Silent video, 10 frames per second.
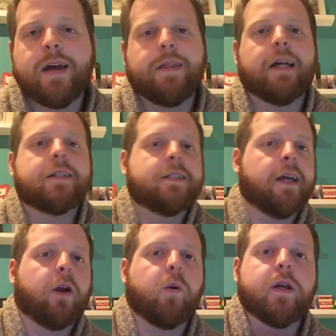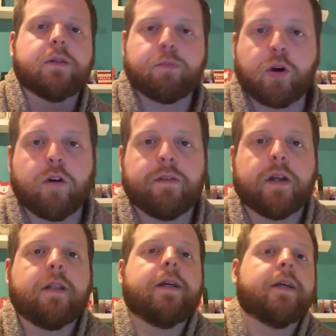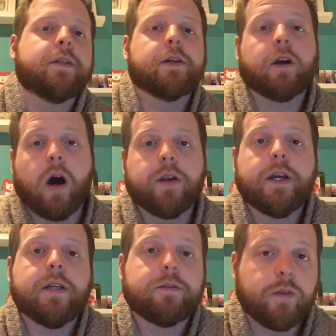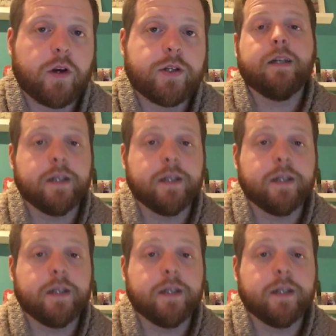that segues perfectly into Kanye's verse.